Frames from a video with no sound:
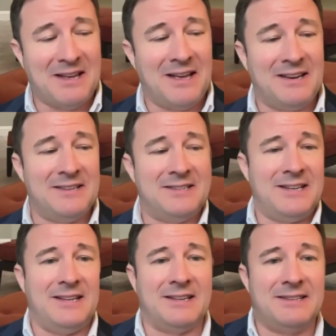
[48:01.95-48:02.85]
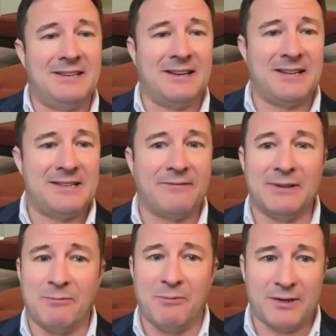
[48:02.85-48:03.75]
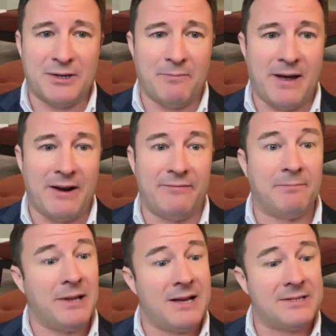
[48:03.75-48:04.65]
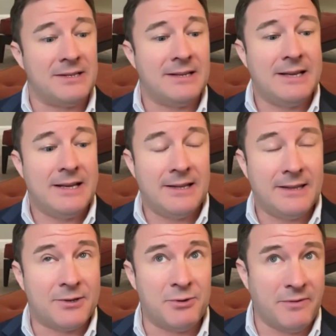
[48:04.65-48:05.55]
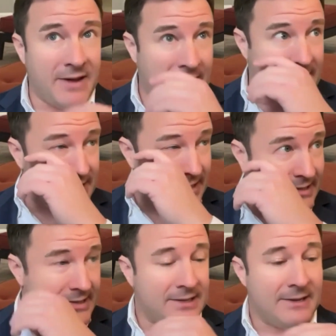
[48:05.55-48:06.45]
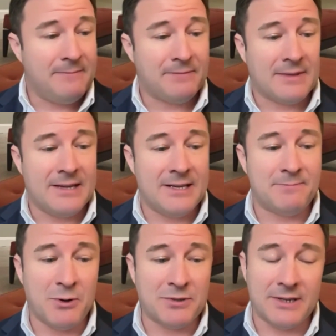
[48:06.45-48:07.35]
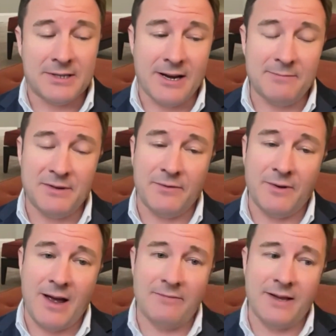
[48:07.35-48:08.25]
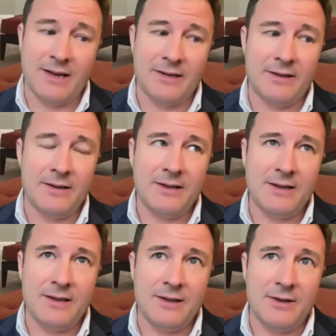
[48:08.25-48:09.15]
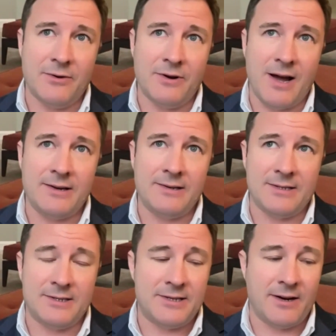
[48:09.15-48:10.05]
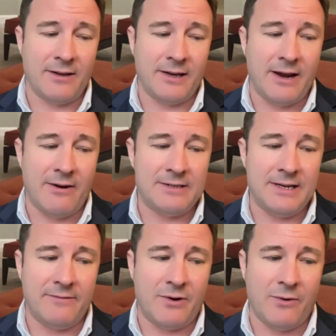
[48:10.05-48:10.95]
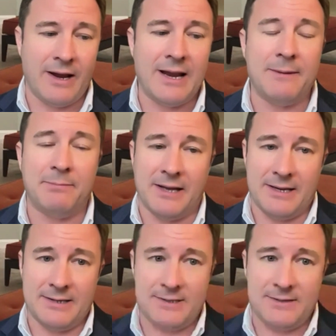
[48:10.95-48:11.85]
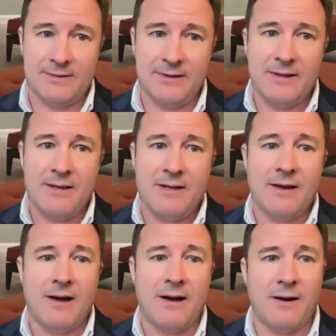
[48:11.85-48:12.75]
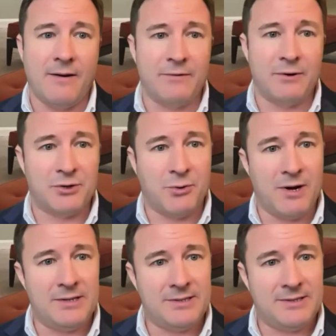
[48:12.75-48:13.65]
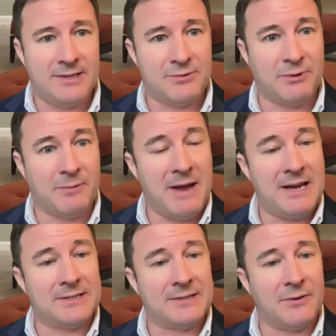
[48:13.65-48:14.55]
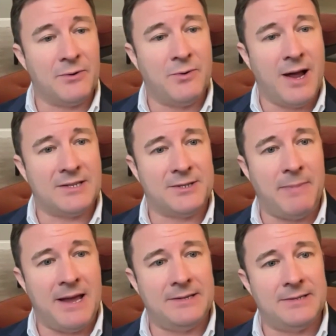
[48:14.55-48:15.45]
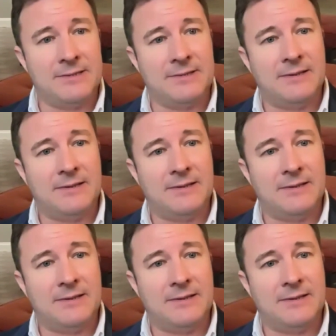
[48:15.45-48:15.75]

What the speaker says: And it can definitely work to your benefit. Plus, the true advantage is most of the times, if you have that, you're not necessarily guaranteed of going any place of your choice. It's really based on who has space.